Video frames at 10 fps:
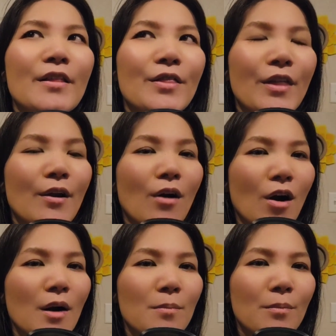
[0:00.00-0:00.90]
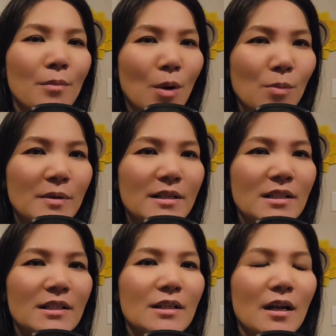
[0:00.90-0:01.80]
there are
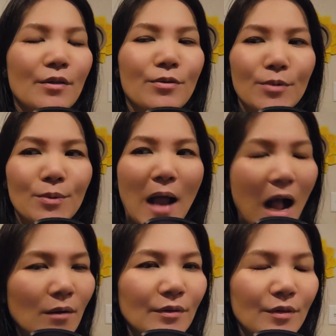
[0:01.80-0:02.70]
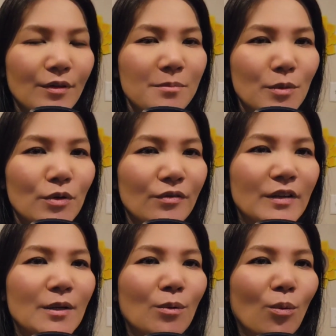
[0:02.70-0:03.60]
moments throughout the
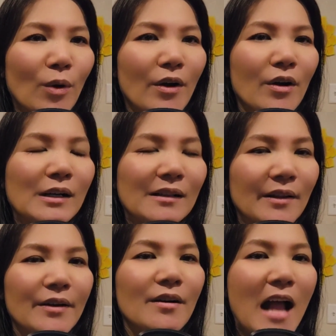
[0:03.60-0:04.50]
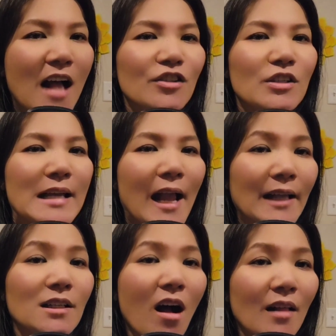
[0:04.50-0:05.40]
movie where Claire actually
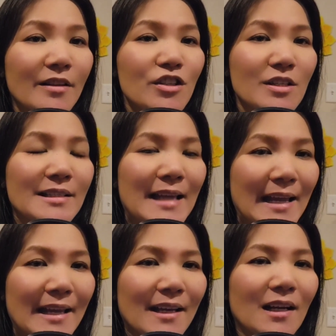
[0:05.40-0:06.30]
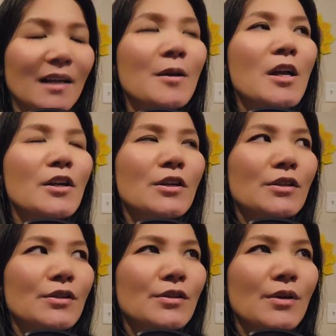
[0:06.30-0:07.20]
acknowledges Anna.
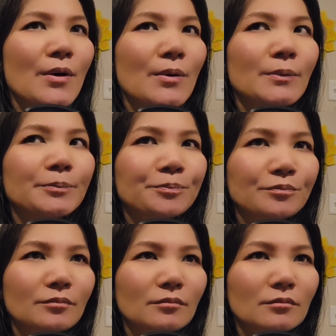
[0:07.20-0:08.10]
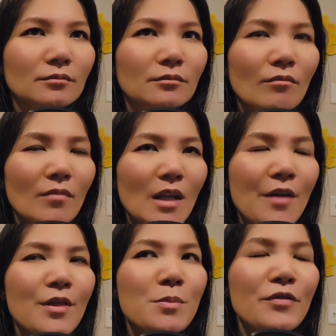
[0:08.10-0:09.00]
So
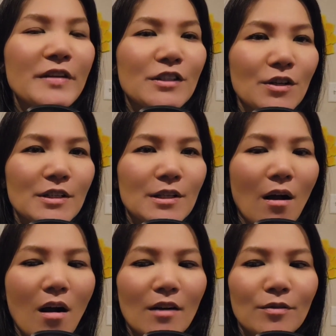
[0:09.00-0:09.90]
the movie starts off